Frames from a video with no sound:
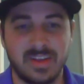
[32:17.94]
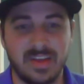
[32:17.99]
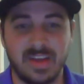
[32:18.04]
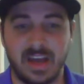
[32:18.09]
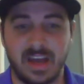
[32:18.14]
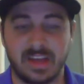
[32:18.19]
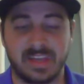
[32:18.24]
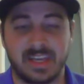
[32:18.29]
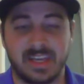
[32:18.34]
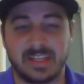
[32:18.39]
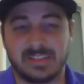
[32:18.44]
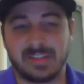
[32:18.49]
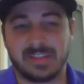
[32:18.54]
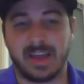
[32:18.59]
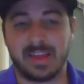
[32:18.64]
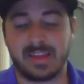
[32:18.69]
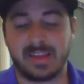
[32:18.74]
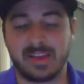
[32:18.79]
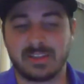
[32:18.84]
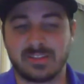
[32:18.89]
I think it's
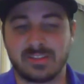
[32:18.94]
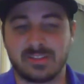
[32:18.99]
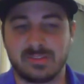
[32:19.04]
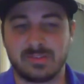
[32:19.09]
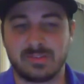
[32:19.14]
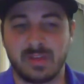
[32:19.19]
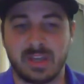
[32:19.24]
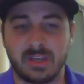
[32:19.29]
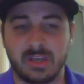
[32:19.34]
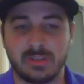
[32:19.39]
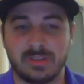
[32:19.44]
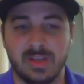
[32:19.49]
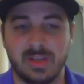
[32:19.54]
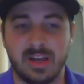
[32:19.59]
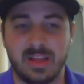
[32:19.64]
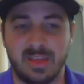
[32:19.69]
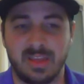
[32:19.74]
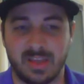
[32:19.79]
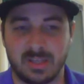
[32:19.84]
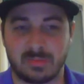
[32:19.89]
like you said.
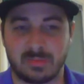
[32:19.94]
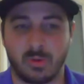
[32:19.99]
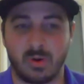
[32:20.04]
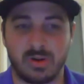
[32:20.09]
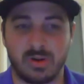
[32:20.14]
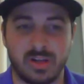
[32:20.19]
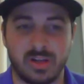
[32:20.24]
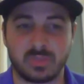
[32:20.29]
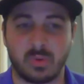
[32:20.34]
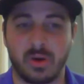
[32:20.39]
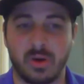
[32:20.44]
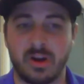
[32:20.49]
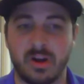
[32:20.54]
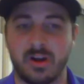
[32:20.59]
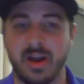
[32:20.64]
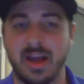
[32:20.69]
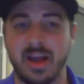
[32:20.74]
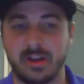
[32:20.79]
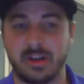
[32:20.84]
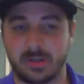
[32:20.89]
I think it's more or less where you're
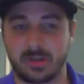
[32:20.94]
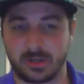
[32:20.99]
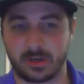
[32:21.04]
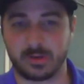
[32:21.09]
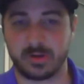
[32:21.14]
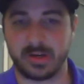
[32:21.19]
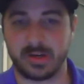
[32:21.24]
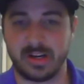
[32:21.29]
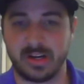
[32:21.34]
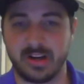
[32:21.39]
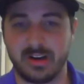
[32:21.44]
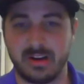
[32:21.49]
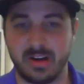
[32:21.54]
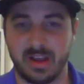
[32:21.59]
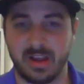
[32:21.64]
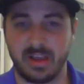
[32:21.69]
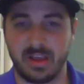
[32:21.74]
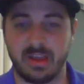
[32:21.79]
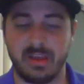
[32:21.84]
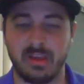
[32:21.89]
at in your career.
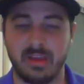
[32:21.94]
And,